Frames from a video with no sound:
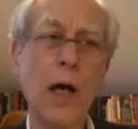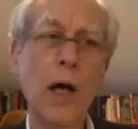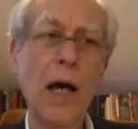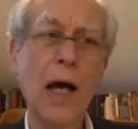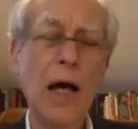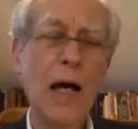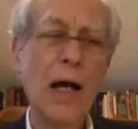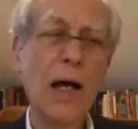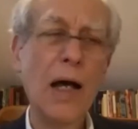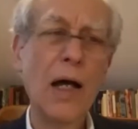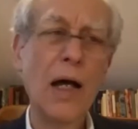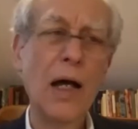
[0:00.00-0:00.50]

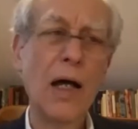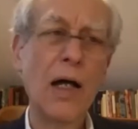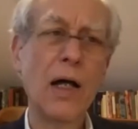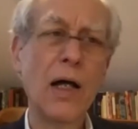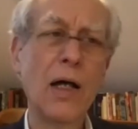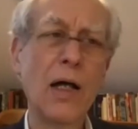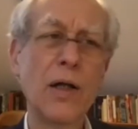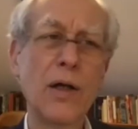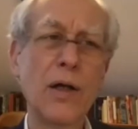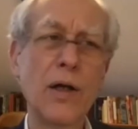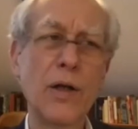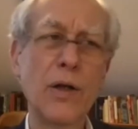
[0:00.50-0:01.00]

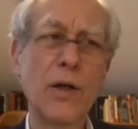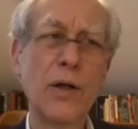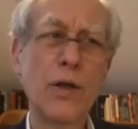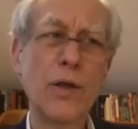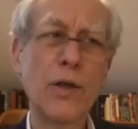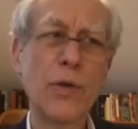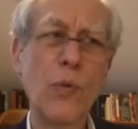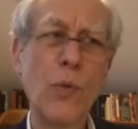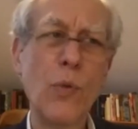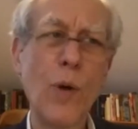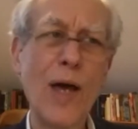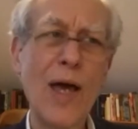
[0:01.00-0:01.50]
uh,
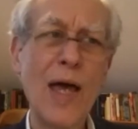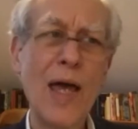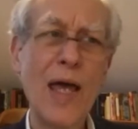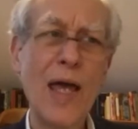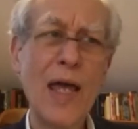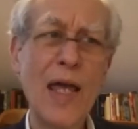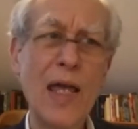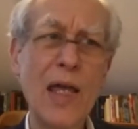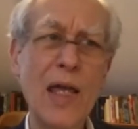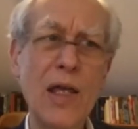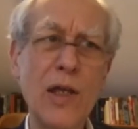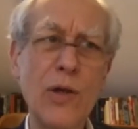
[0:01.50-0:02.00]
the way
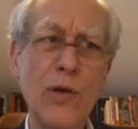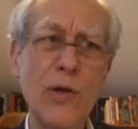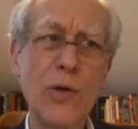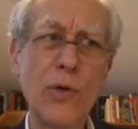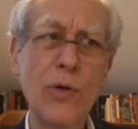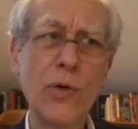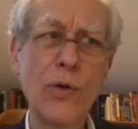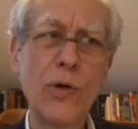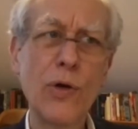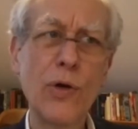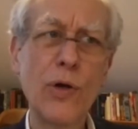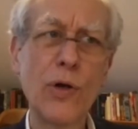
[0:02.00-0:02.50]

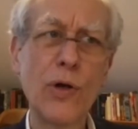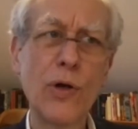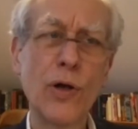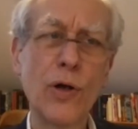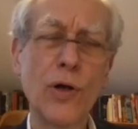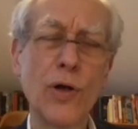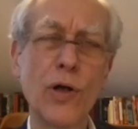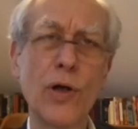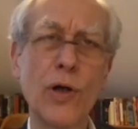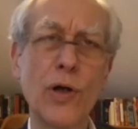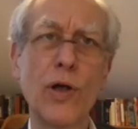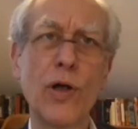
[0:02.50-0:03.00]

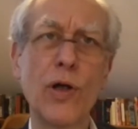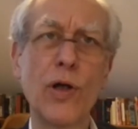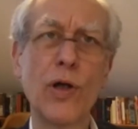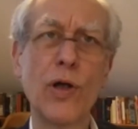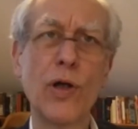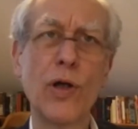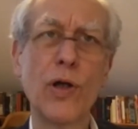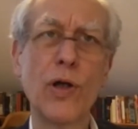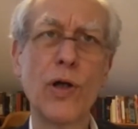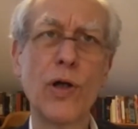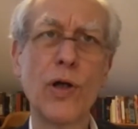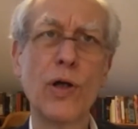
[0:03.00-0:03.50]
you're
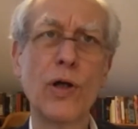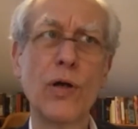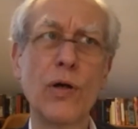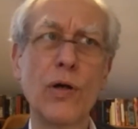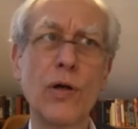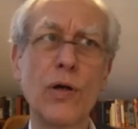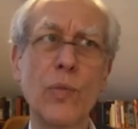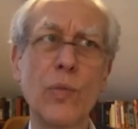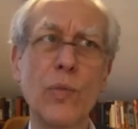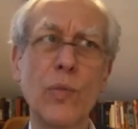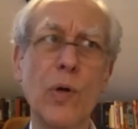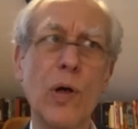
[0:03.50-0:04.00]

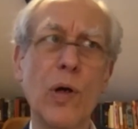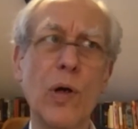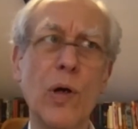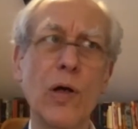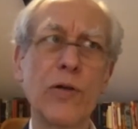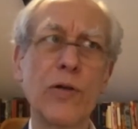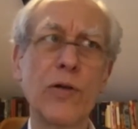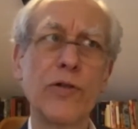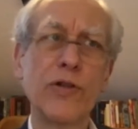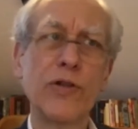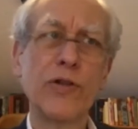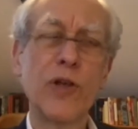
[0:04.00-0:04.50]

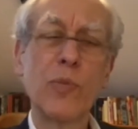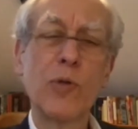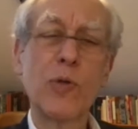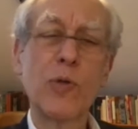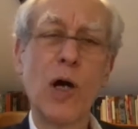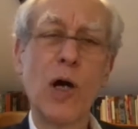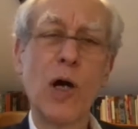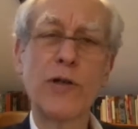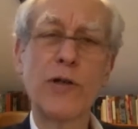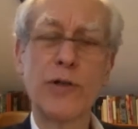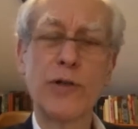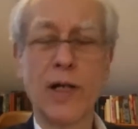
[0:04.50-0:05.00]
uh,
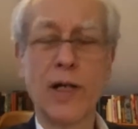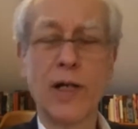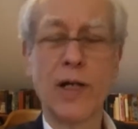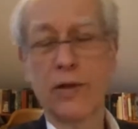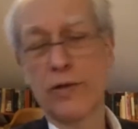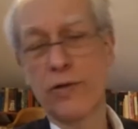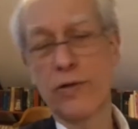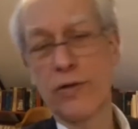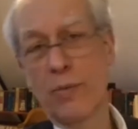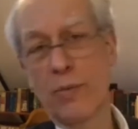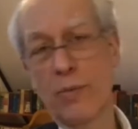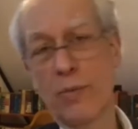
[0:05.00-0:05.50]

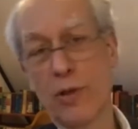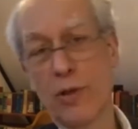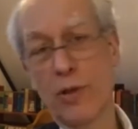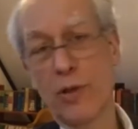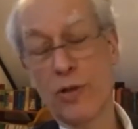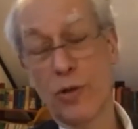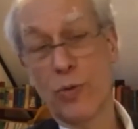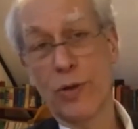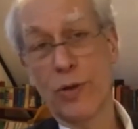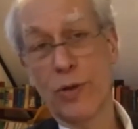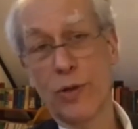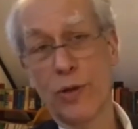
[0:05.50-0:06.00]
subcontractors, I'm not
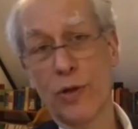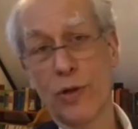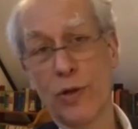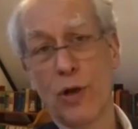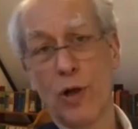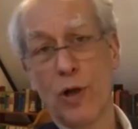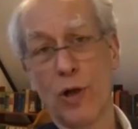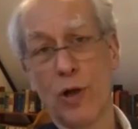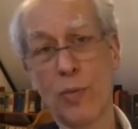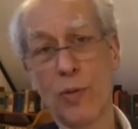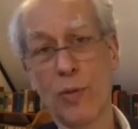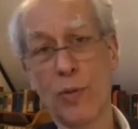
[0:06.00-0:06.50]
sure what they're
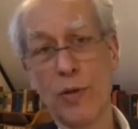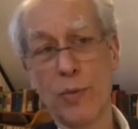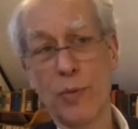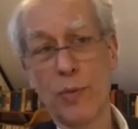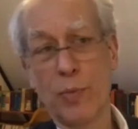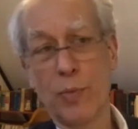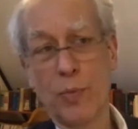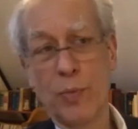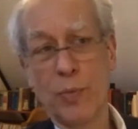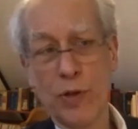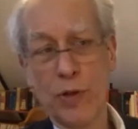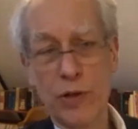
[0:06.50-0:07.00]
called, but the,
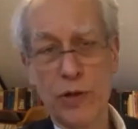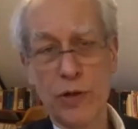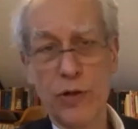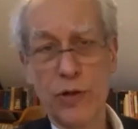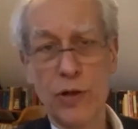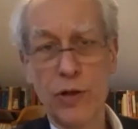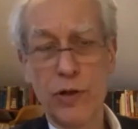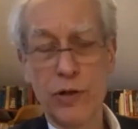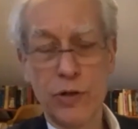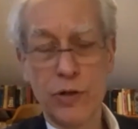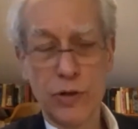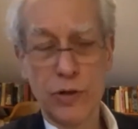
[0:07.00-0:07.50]
the,
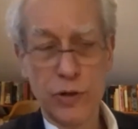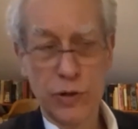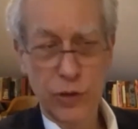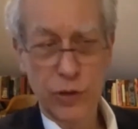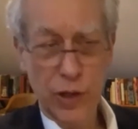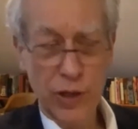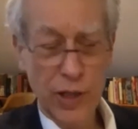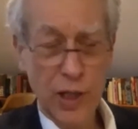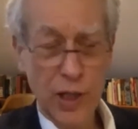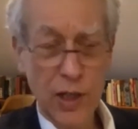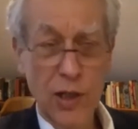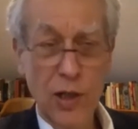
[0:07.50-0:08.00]
the,
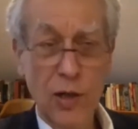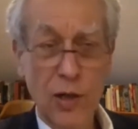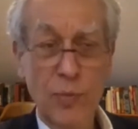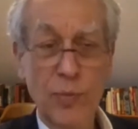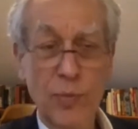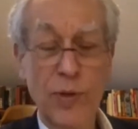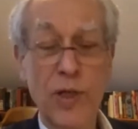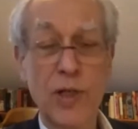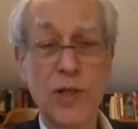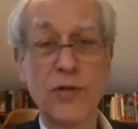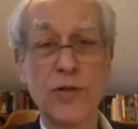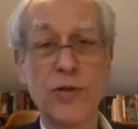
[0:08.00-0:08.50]
trucking
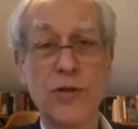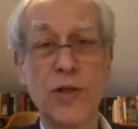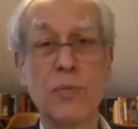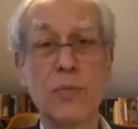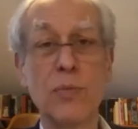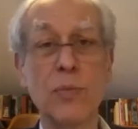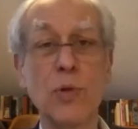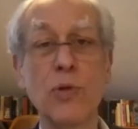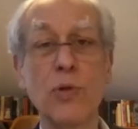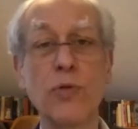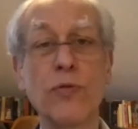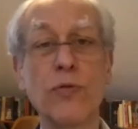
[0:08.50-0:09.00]
companies that
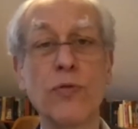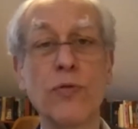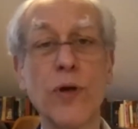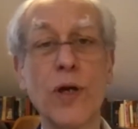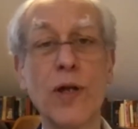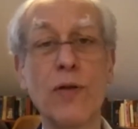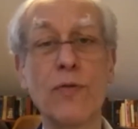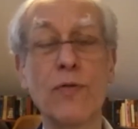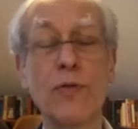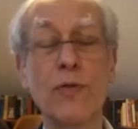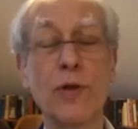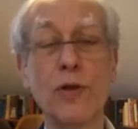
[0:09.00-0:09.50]
move
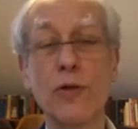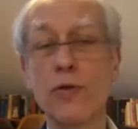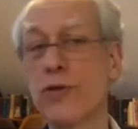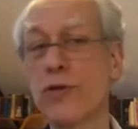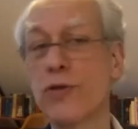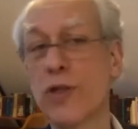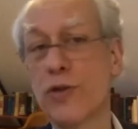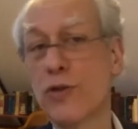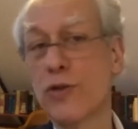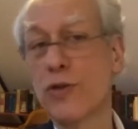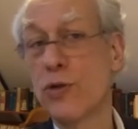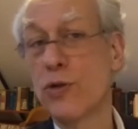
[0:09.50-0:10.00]
freight for you,
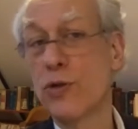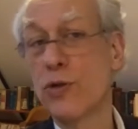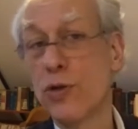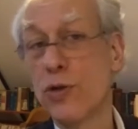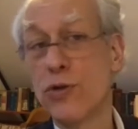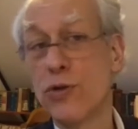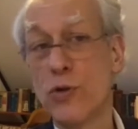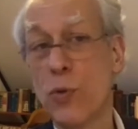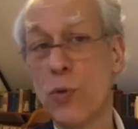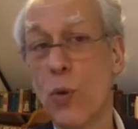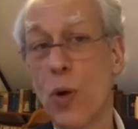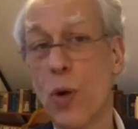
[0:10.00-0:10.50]
since you mm -hmm.
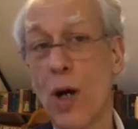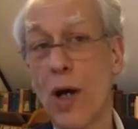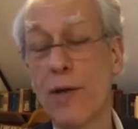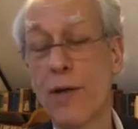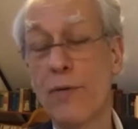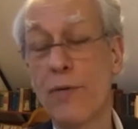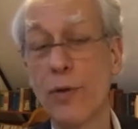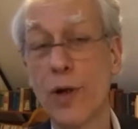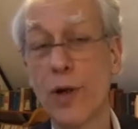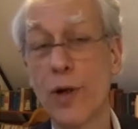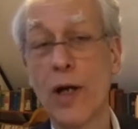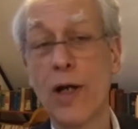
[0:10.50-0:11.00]
use a
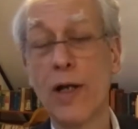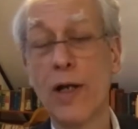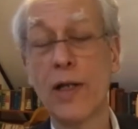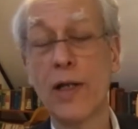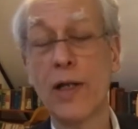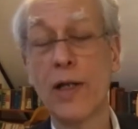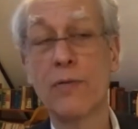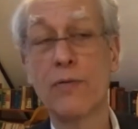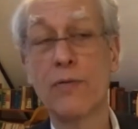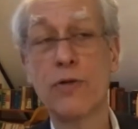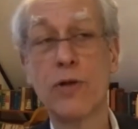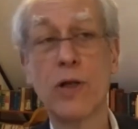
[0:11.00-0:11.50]
wide
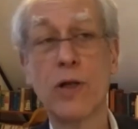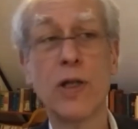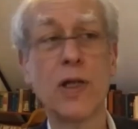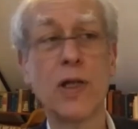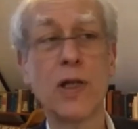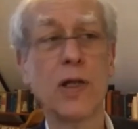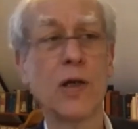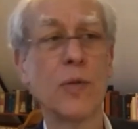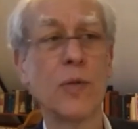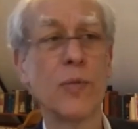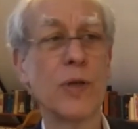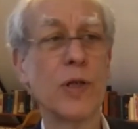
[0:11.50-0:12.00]
variety of
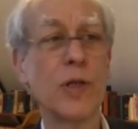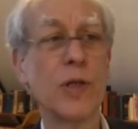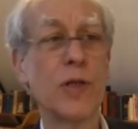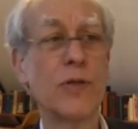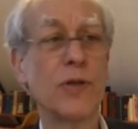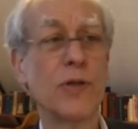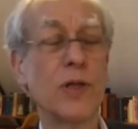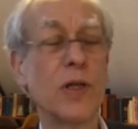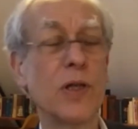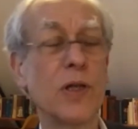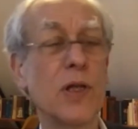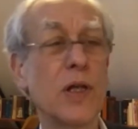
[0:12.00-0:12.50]
trucking companies,
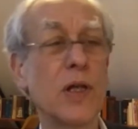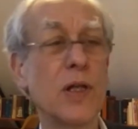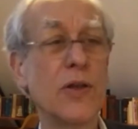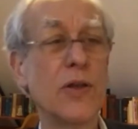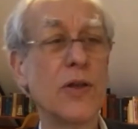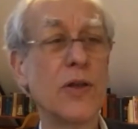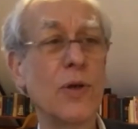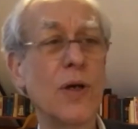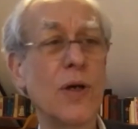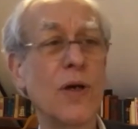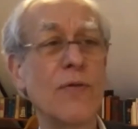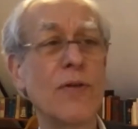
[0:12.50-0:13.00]
mm -hmm.
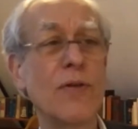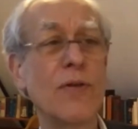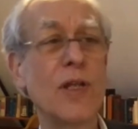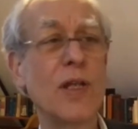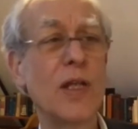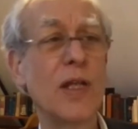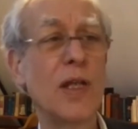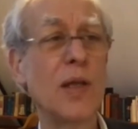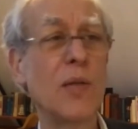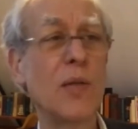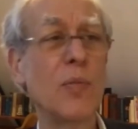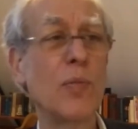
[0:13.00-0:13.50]
do you have
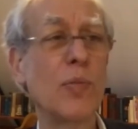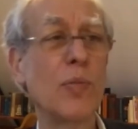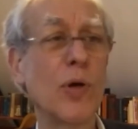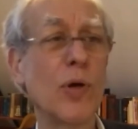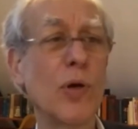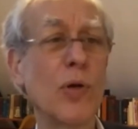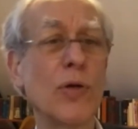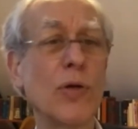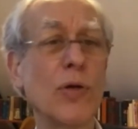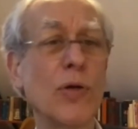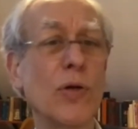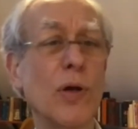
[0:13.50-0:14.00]
any
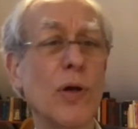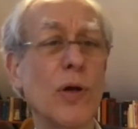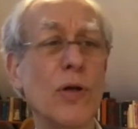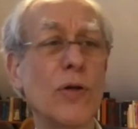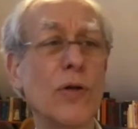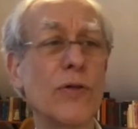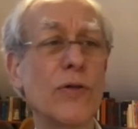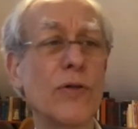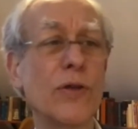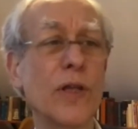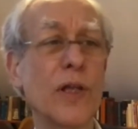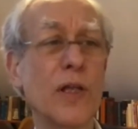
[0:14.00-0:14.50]

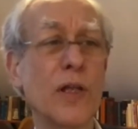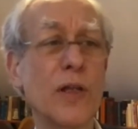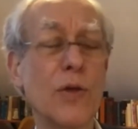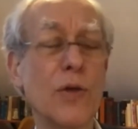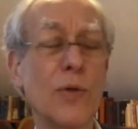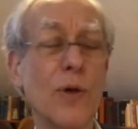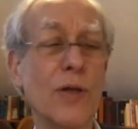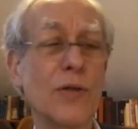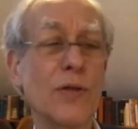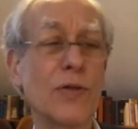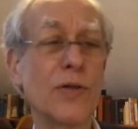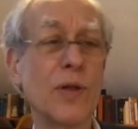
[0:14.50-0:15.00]
protocols that you
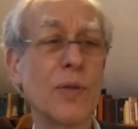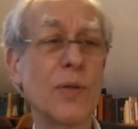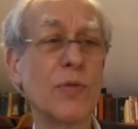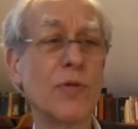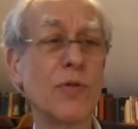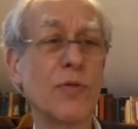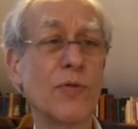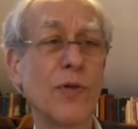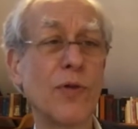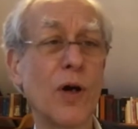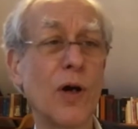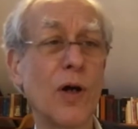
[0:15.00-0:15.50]
ask them
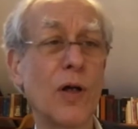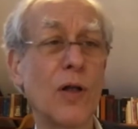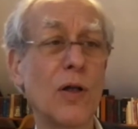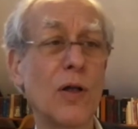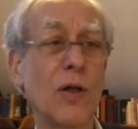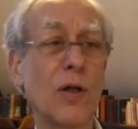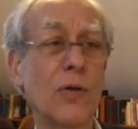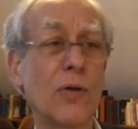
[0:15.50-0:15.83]
to follow